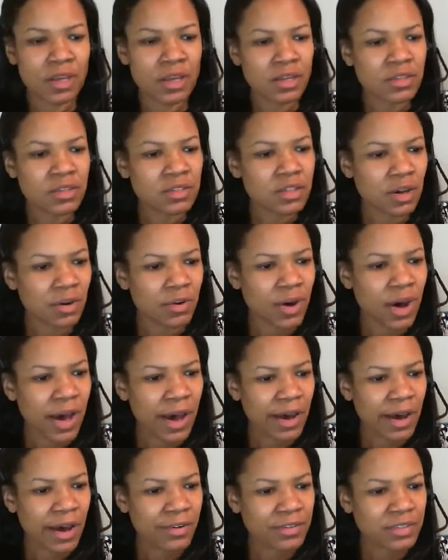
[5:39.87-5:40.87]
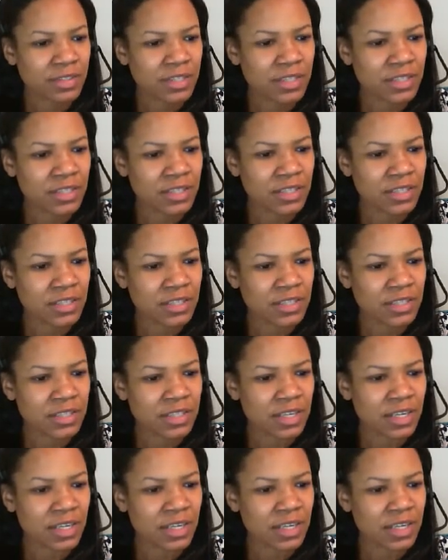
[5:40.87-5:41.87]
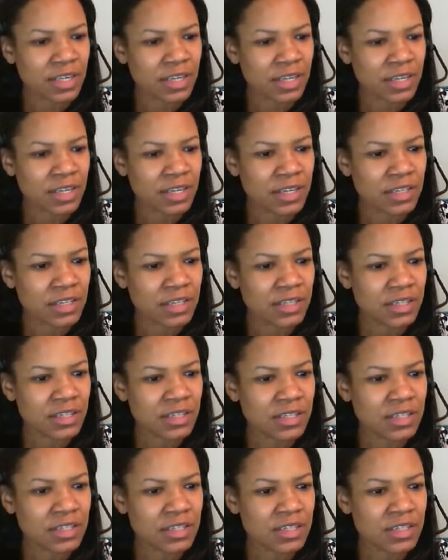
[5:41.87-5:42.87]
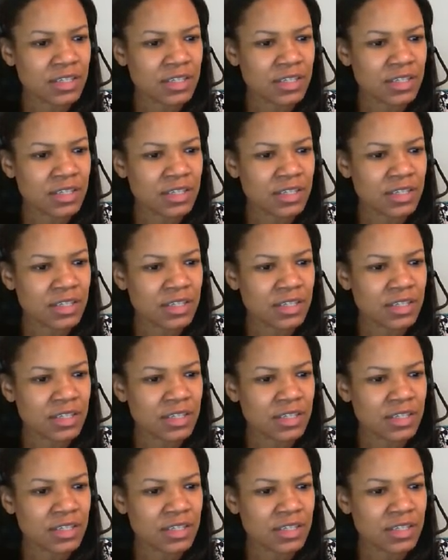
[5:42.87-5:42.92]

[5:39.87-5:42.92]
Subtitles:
So how did this end?